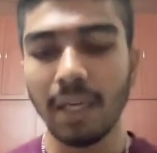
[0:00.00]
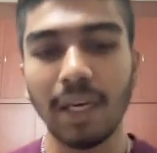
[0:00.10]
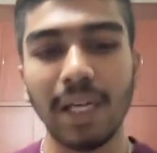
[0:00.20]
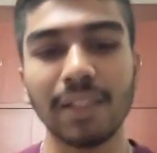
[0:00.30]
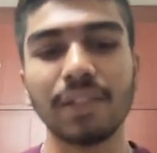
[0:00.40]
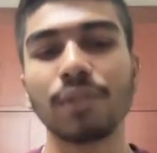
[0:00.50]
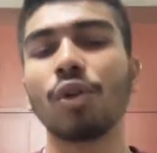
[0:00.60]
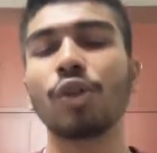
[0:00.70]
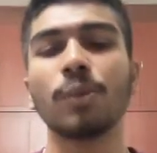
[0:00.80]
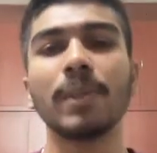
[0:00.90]
and this is
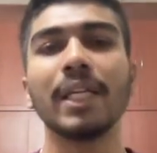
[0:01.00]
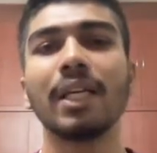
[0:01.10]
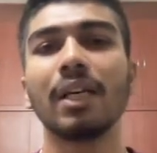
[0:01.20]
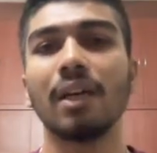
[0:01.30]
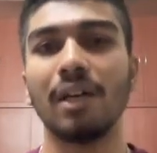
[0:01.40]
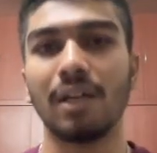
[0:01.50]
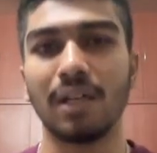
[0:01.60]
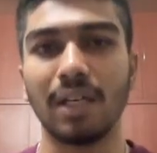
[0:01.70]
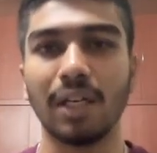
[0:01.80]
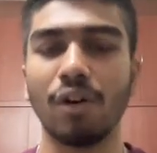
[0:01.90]
going to be
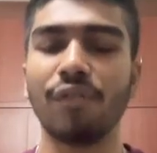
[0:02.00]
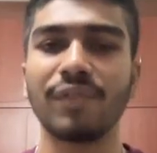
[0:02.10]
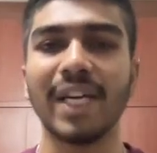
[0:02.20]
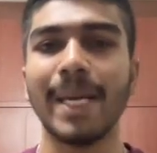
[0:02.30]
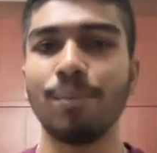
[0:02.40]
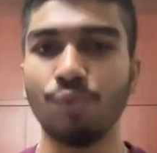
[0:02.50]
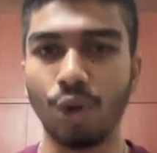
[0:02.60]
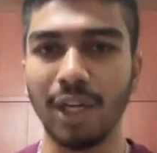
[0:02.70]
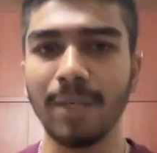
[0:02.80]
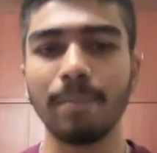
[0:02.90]
of type
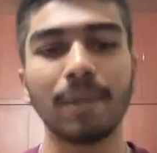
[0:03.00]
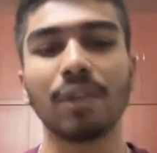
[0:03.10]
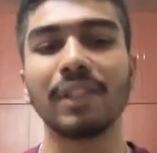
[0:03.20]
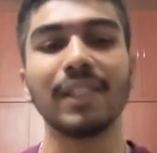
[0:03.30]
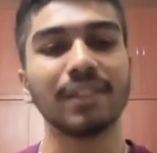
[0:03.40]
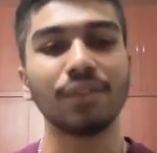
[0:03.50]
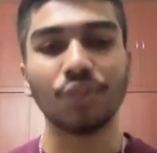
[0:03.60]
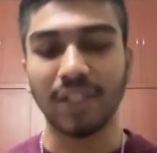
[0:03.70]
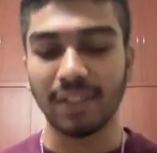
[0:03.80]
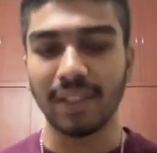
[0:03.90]
void because it doesn't
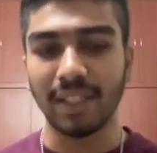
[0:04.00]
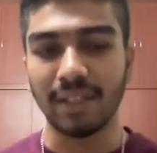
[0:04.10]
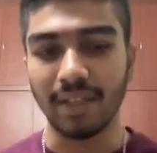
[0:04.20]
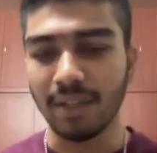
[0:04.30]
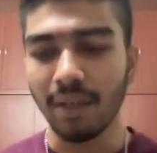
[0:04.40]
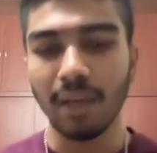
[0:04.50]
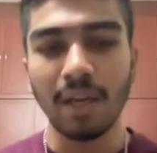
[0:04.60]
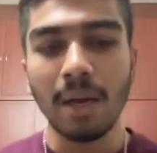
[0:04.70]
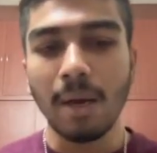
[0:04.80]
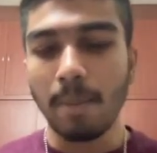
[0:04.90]
return anything.
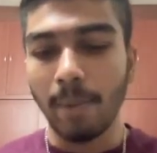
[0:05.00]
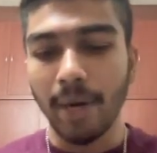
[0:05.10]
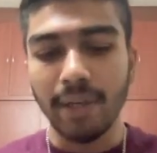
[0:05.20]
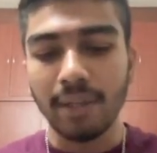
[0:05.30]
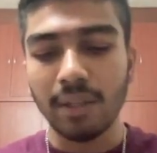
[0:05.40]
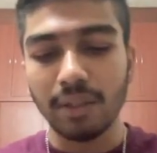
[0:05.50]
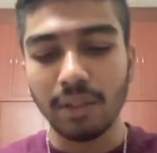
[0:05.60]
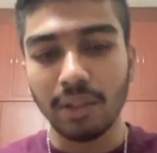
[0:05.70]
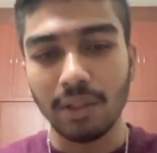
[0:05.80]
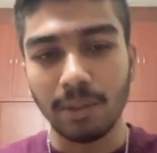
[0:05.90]
But
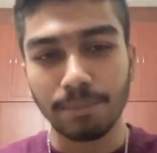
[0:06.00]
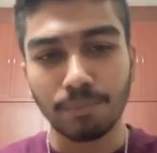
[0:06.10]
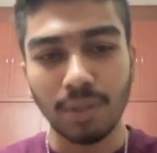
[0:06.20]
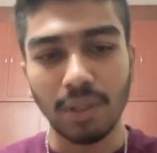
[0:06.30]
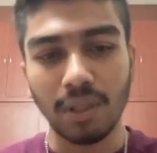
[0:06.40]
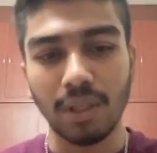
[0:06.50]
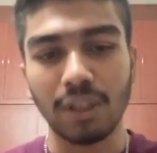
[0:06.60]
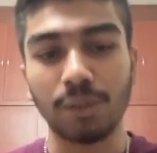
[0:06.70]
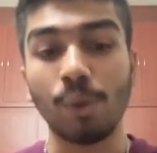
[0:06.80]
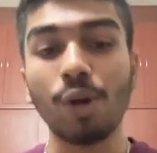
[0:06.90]
the
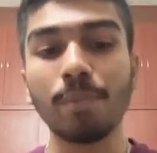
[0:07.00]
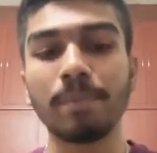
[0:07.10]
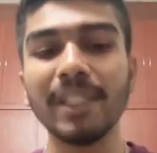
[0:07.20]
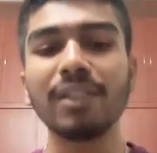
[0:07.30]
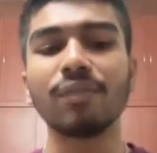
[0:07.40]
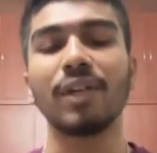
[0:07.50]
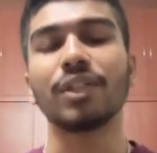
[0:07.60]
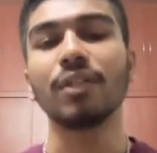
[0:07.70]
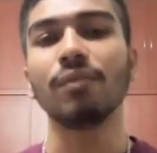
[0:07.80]
spawn piece function,